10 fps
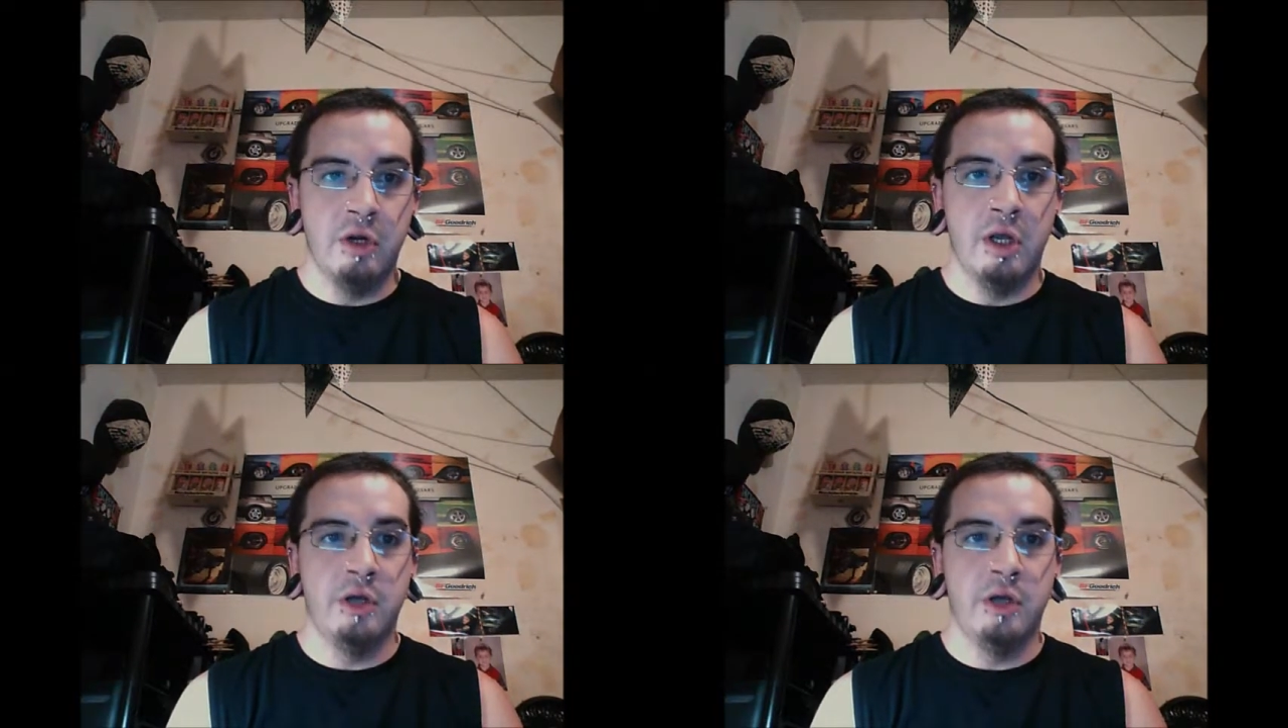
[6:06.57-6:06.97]

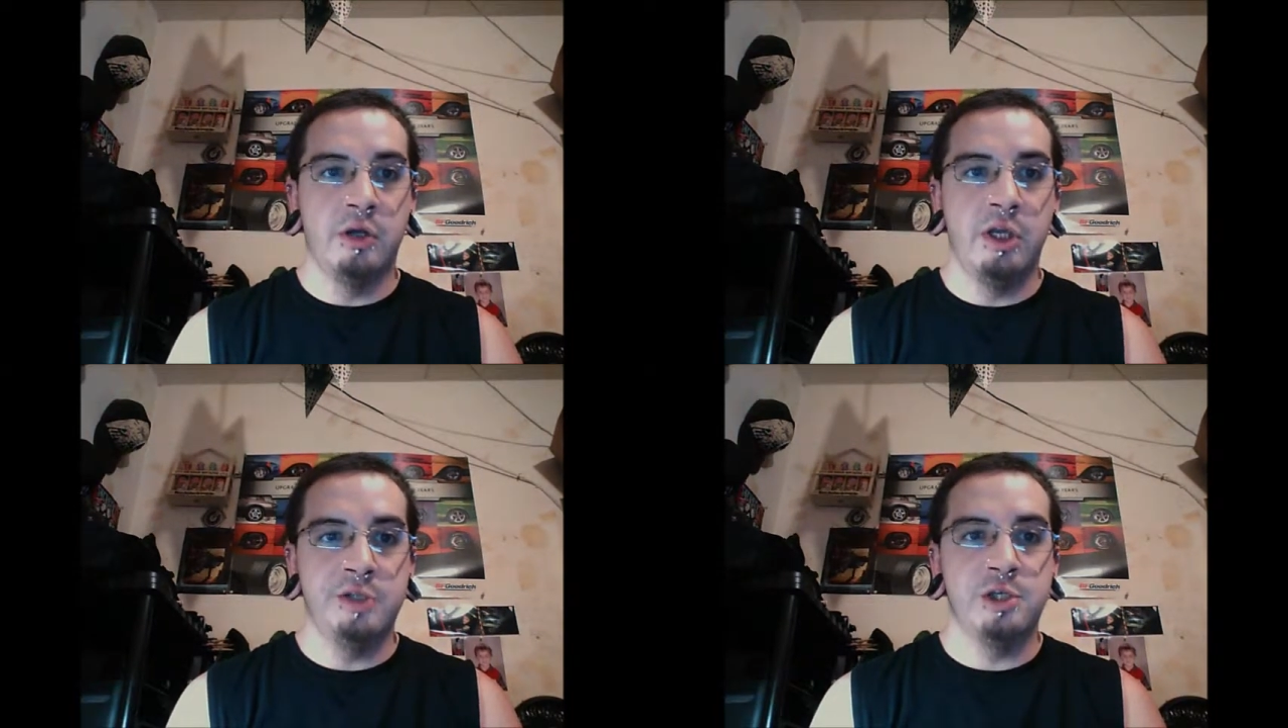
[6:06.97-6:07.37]
and the
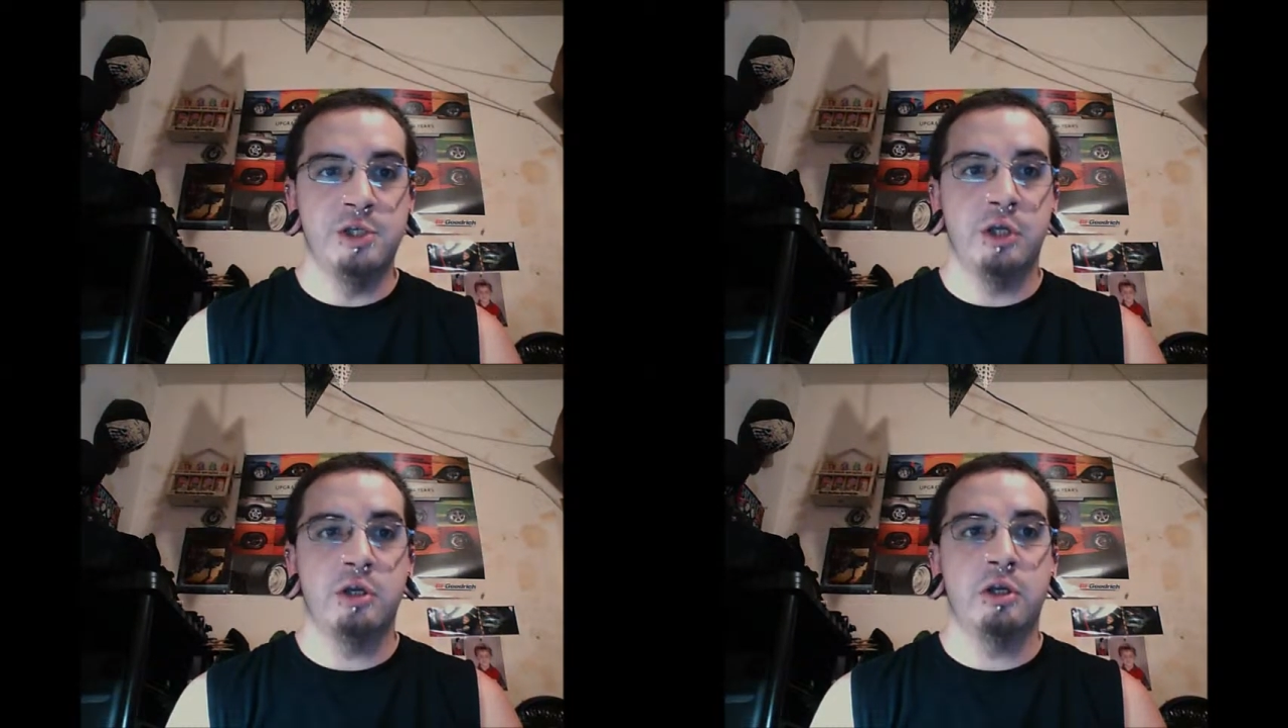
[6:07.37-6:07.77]

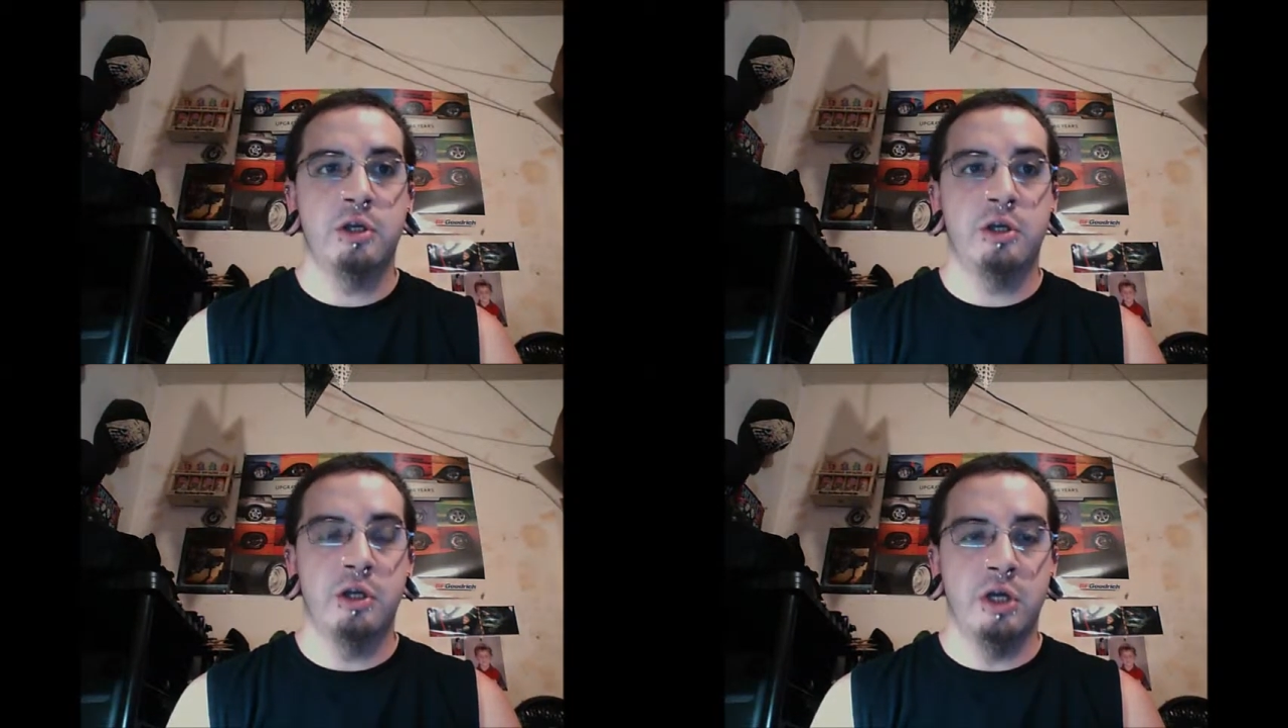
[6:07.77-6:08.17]
heatsink
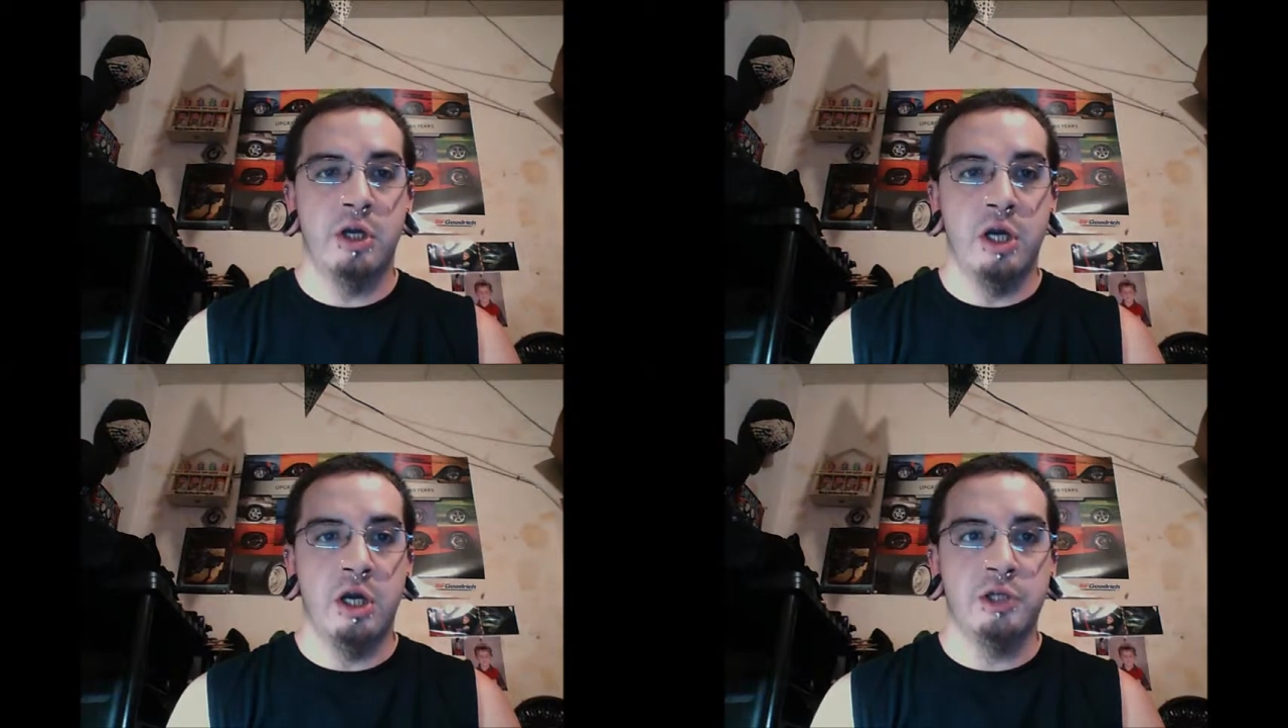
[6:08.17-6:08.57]
can get
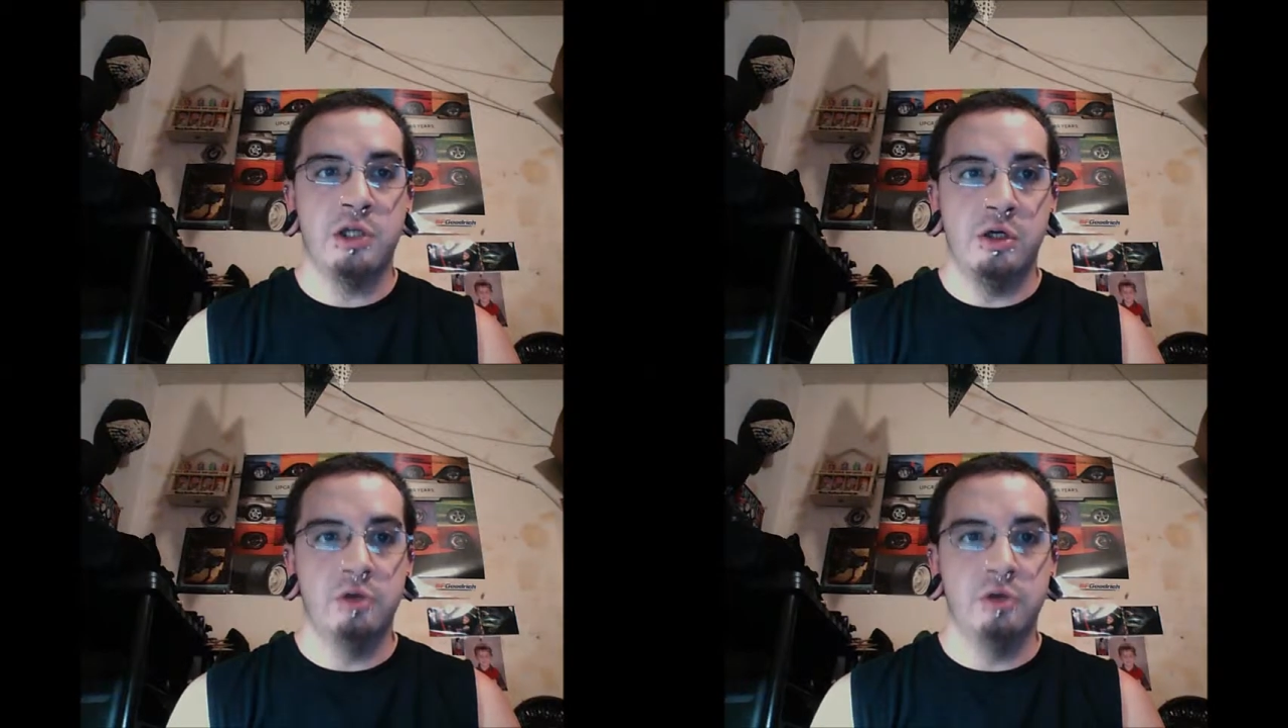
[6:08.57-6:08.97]
ice
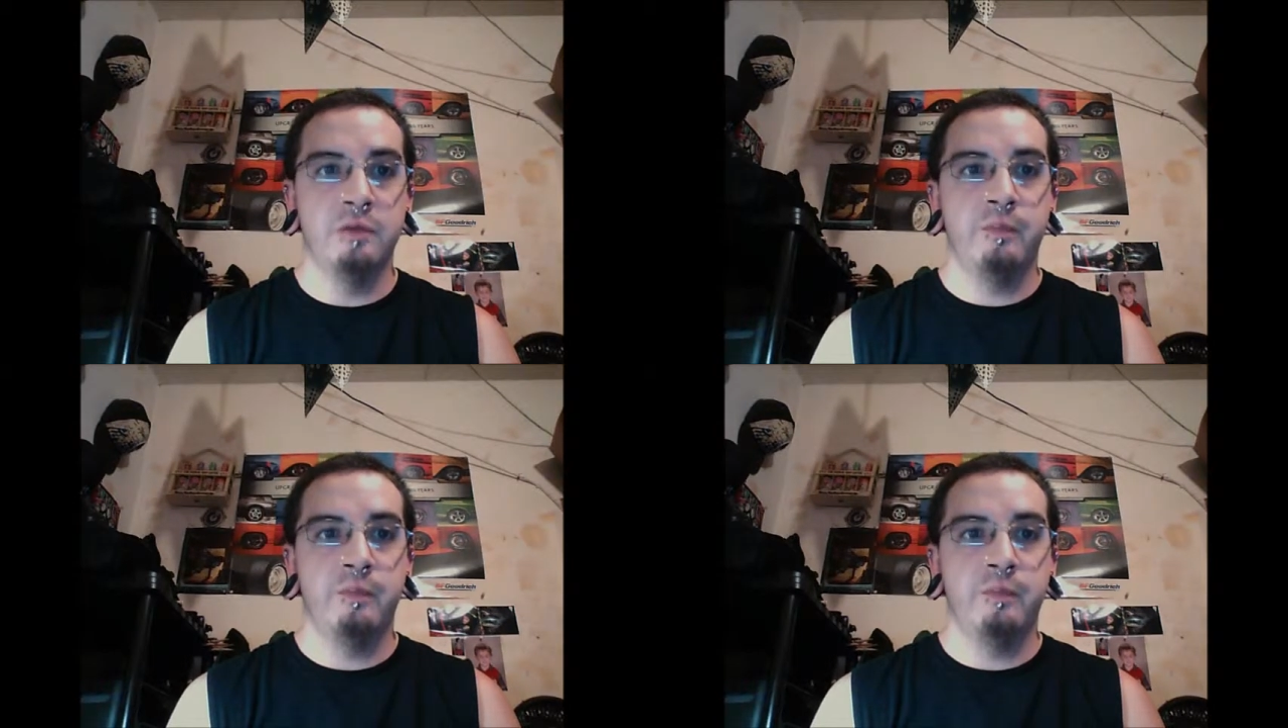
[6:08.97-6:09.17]
cold.